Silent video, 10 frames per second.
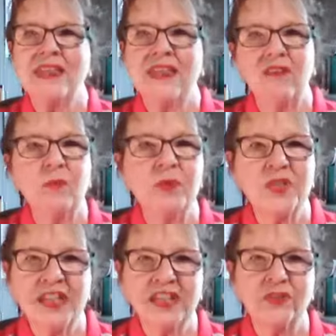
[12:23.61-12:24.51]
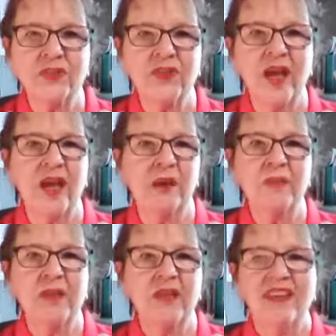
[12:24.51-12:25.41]
this particular
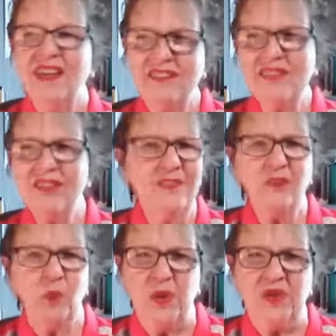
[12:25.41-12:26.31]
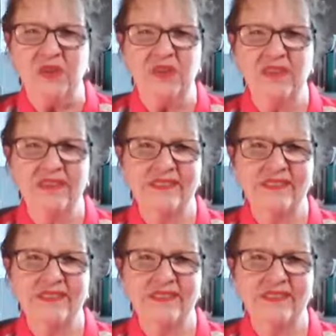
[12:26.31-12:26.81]
time, even if it's weird.